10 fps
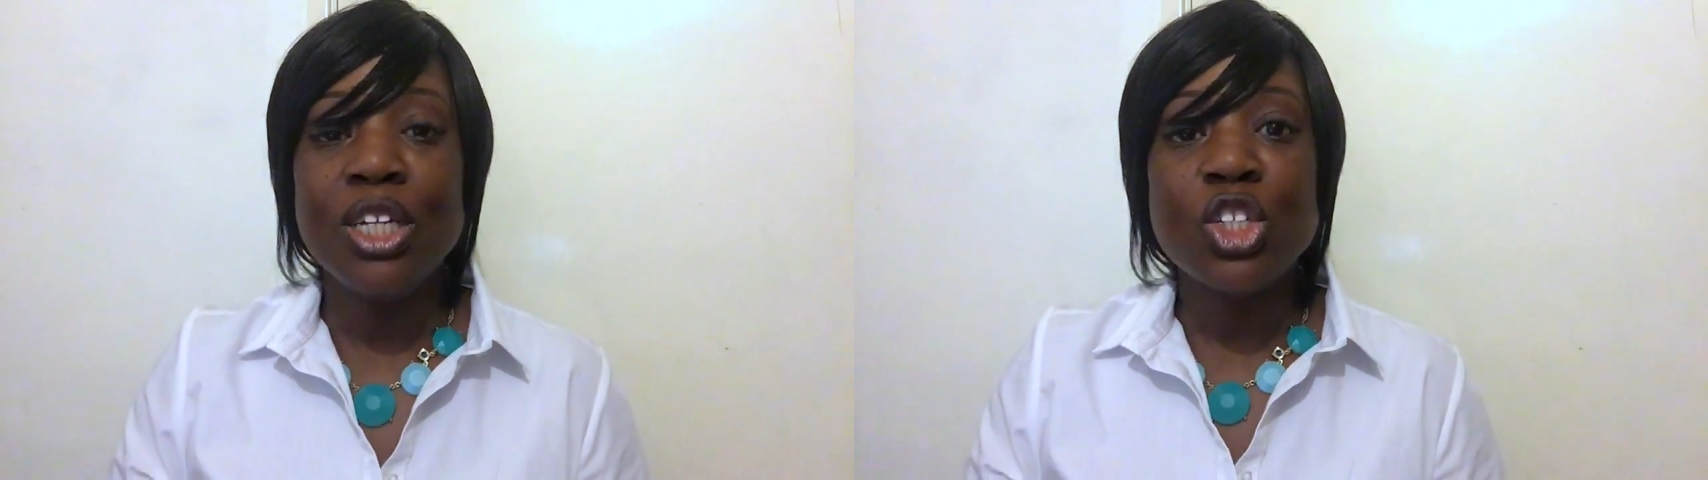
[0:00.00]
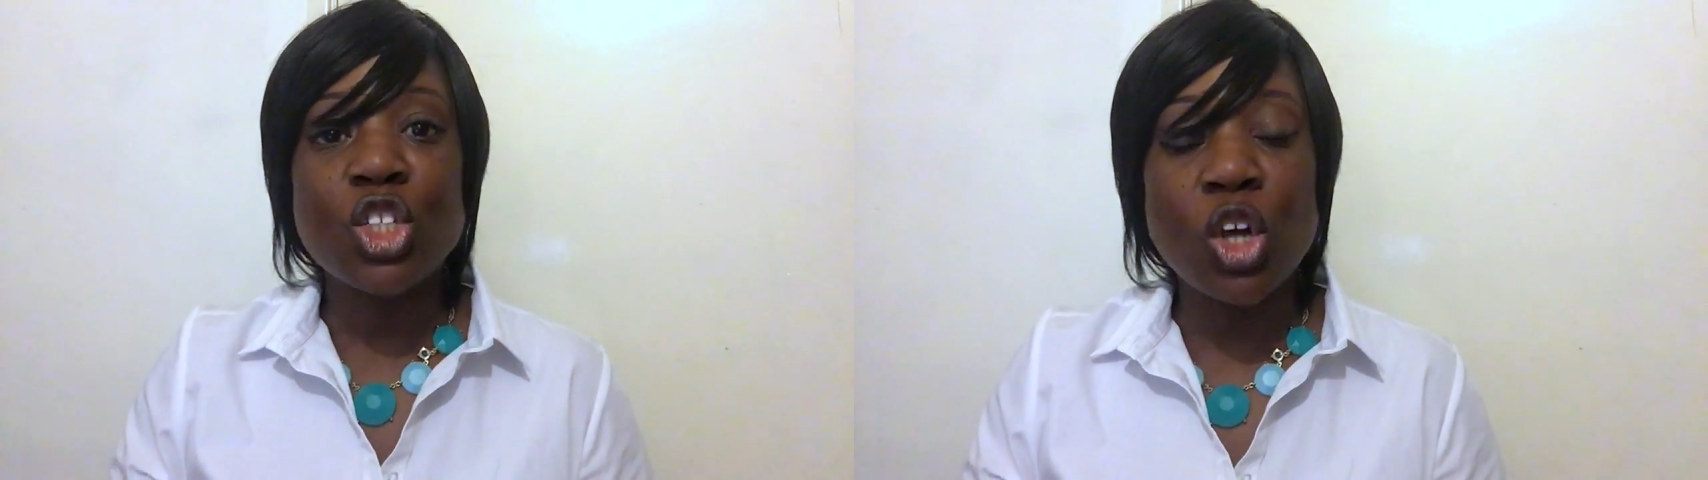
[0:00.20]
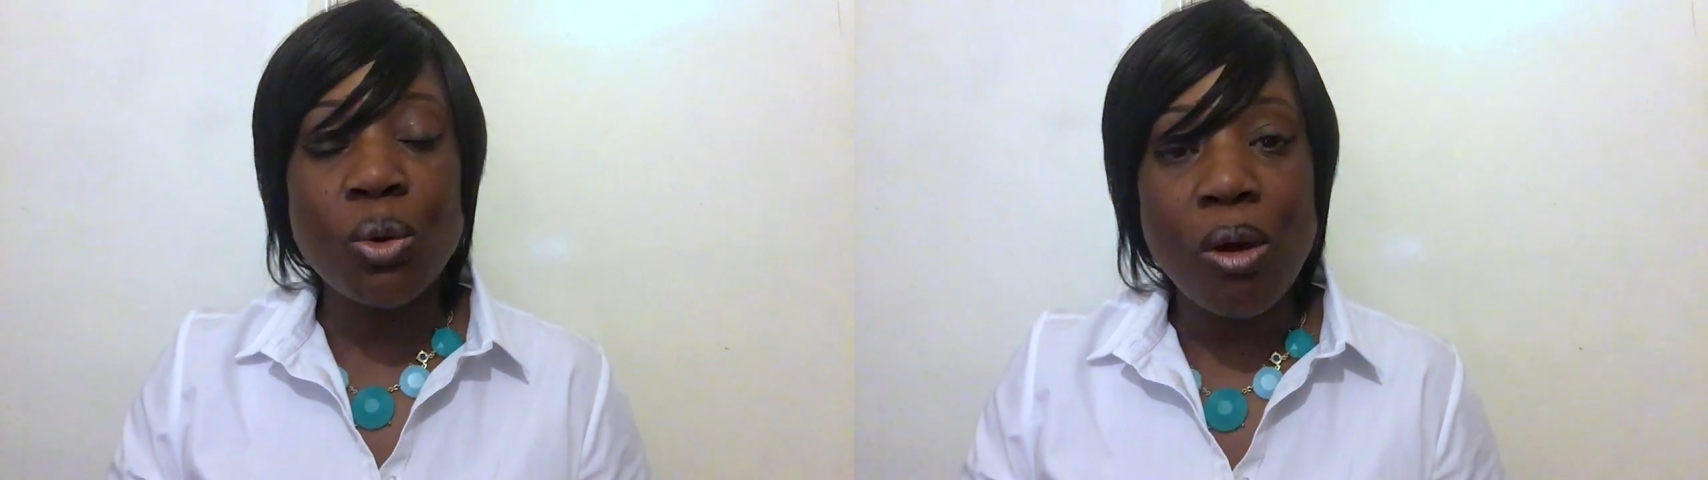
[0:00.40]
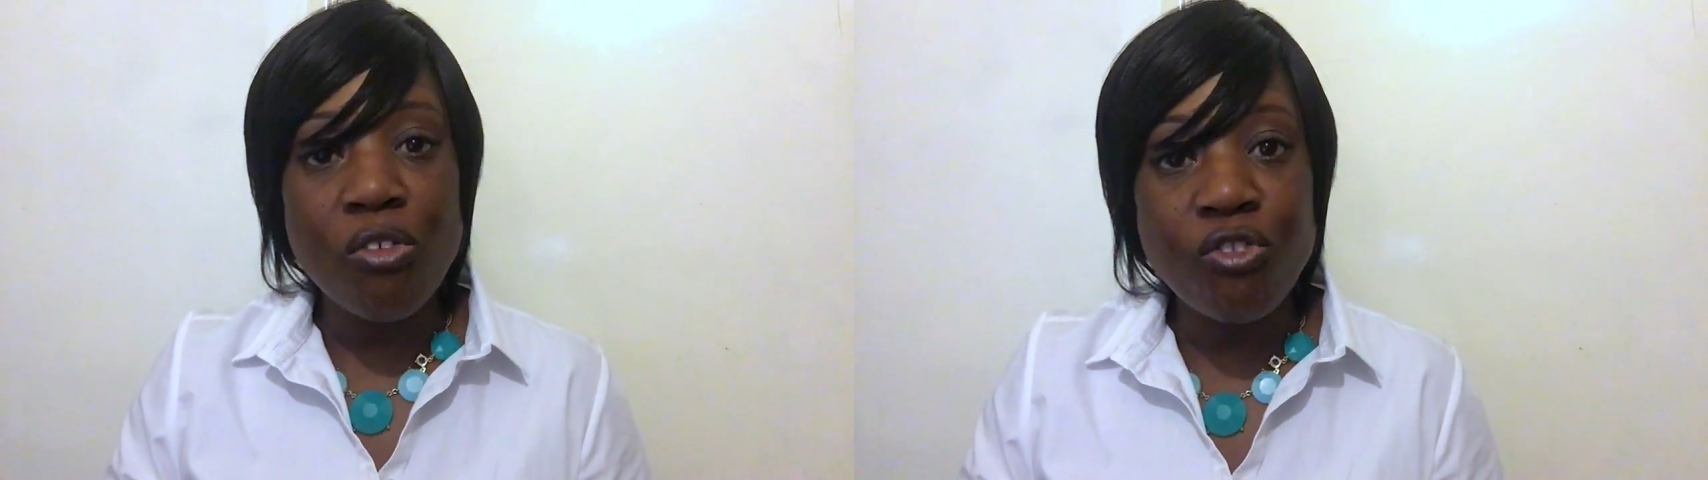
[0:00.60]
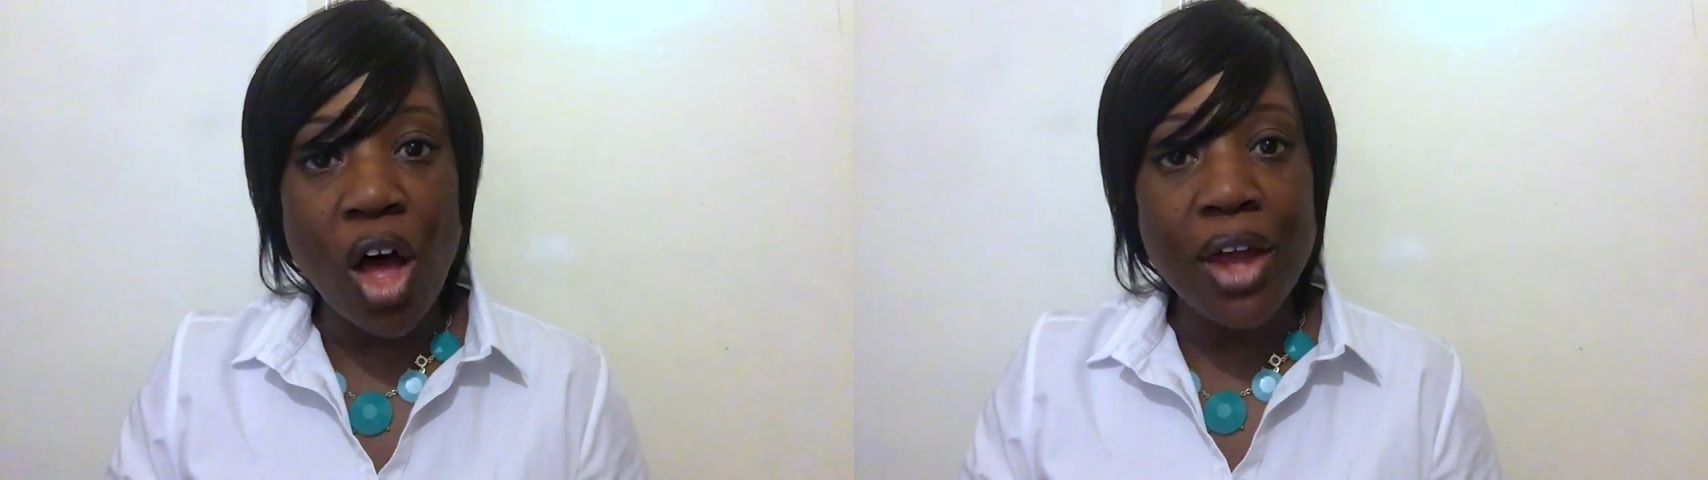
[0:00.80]
So
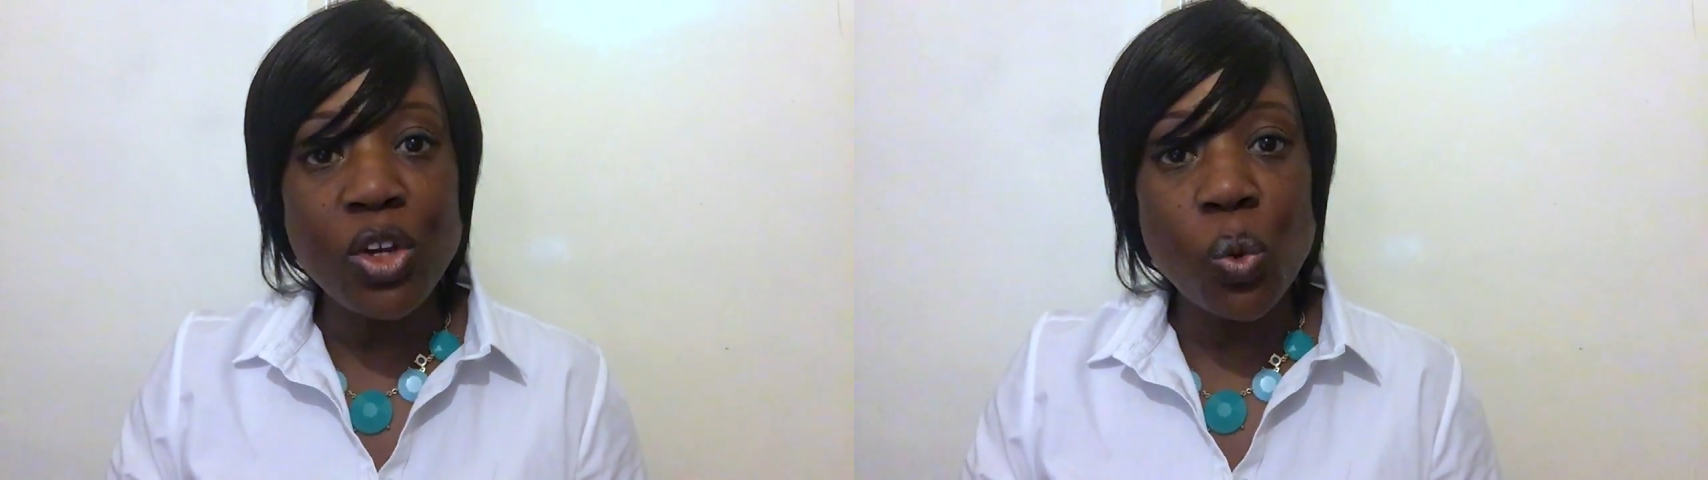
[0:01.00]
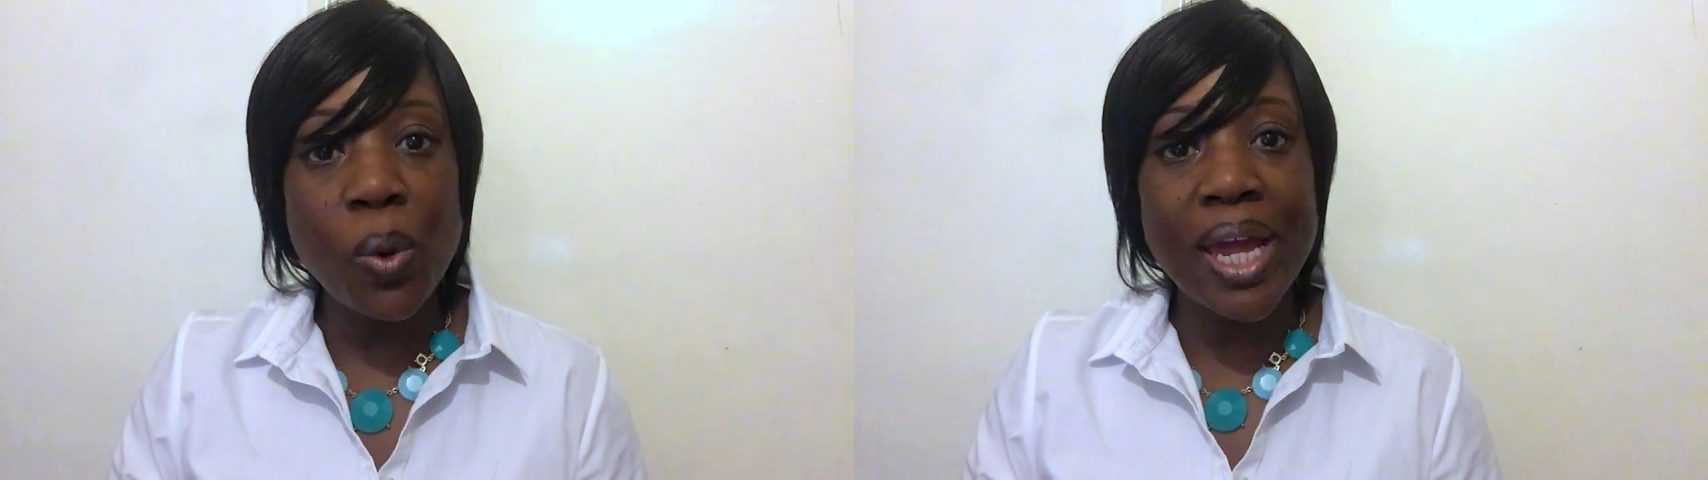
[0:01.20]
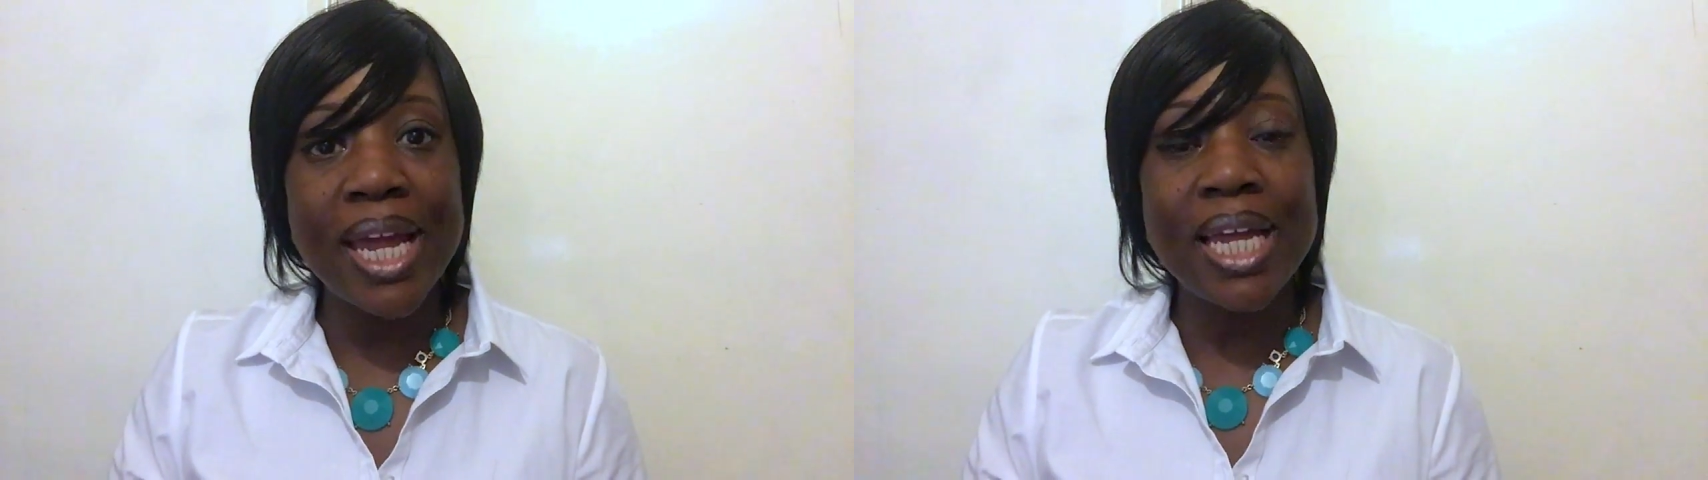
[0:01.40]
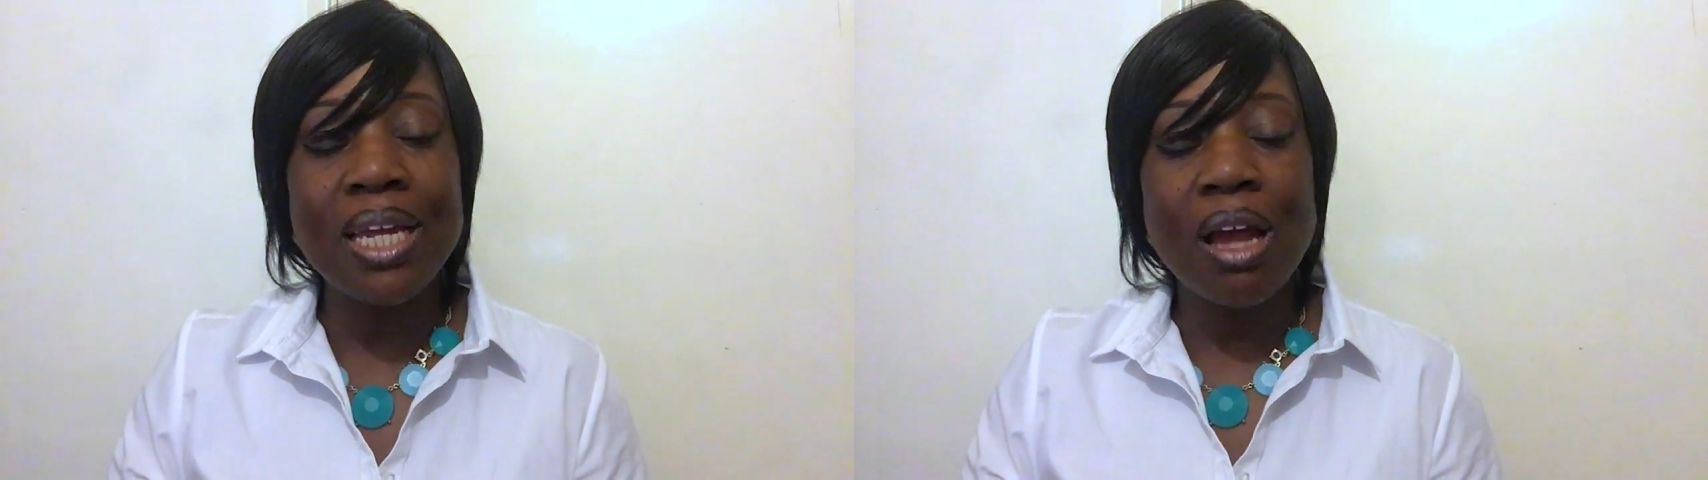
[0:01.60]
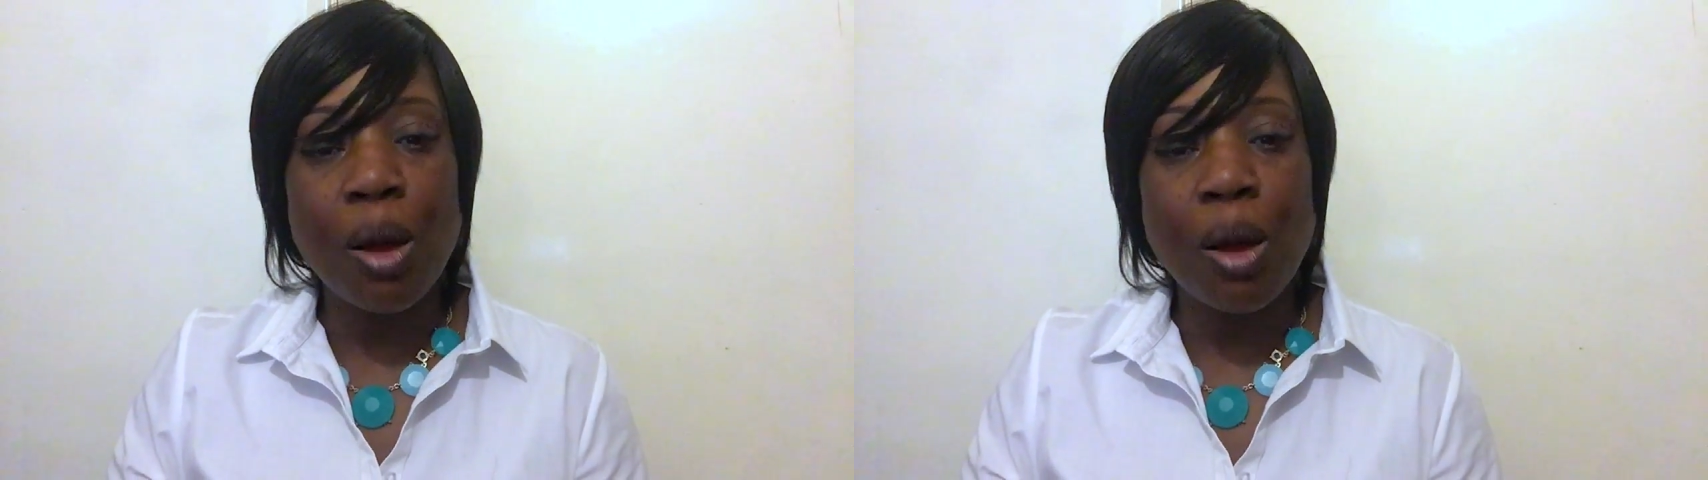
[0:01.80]
find a way,